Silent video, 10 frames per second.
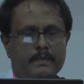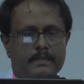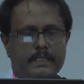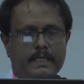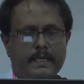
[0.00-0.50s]

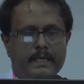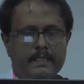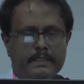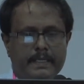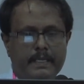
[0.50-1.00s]
CKD
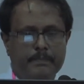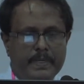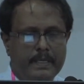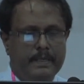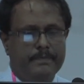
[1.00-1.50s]

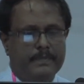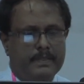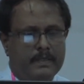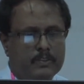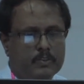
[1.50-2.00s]
3B
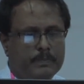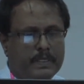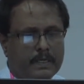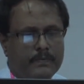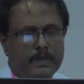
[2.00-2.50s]
should be
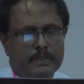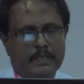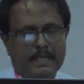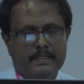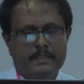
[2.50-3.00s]
referred
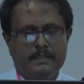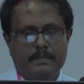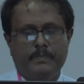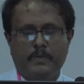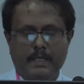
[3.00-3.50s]
to assess the
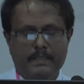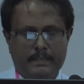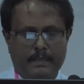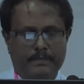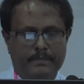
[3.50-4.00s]

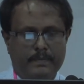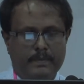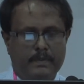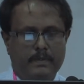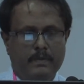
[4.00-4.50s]
potential.
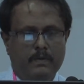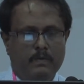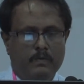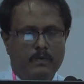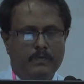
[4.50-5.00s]

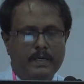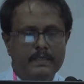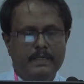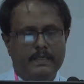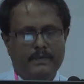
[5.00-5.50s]
For
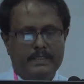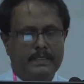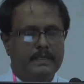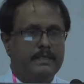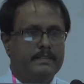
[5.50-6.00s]
further
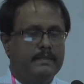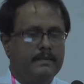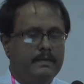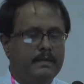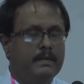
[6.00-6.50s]
investigation,
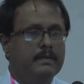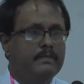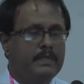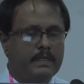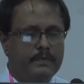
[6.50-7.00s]

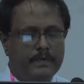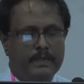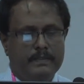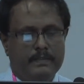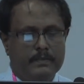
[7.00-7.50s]
we
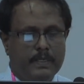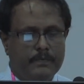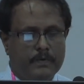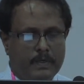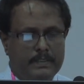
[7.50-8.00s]
refer to
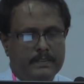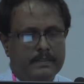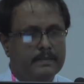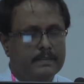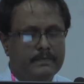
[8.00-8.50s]
nephrologists
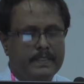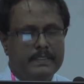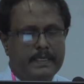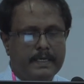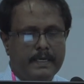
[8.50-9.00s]
with
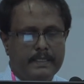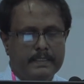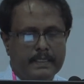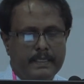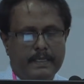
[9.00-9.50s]
CKD
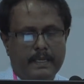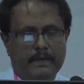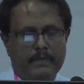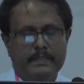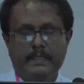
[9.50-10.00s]

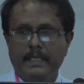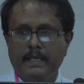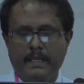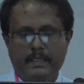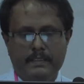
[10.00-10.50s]
3A with
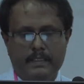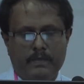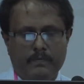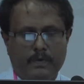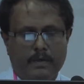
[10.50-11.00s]
decline in
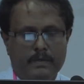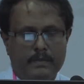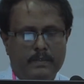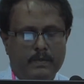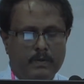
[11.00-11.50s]
GFR
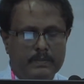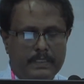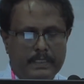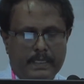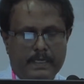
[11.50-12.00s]
or
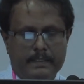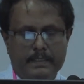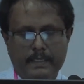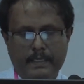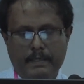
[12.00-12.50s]
CKD
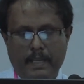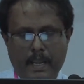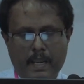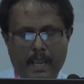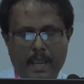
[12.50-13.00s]

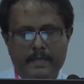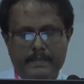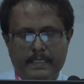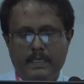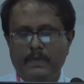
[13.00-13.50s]
3A and
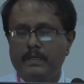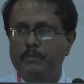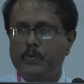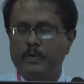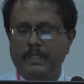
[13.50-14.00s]
significant
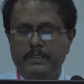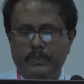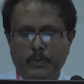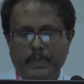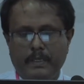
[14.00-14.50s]

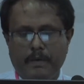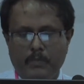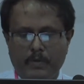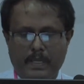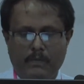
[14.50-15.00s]
proteinuria
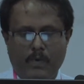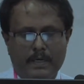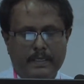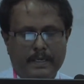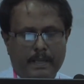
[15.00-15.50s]
more than
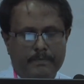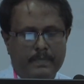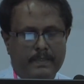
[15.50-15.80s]
1 gram,